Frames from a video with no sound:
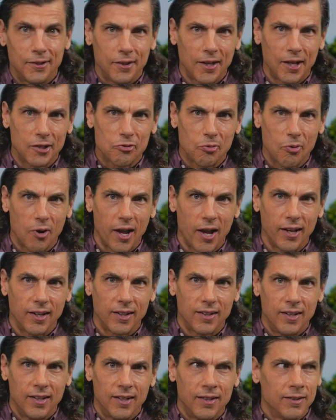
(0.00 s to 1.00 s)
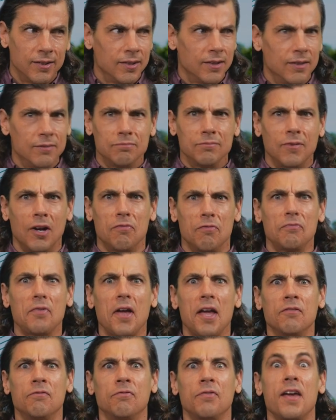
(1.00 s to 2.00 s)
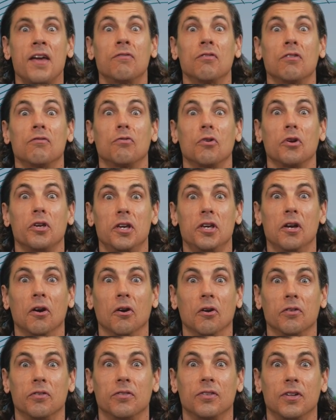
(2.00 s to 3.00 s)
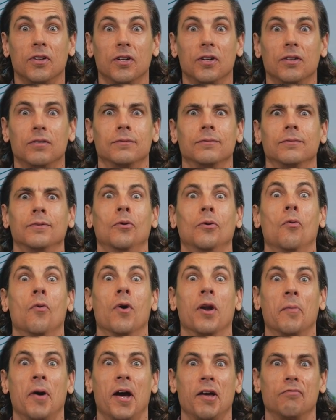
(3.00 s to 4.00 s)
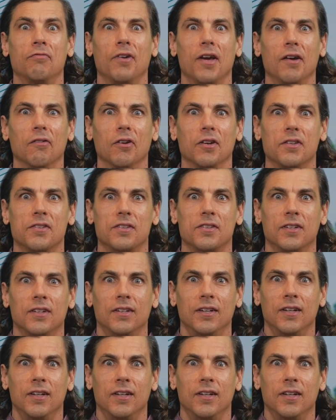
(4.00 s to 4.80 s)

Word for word: That's right. A fan favorite for years, one of my favorites,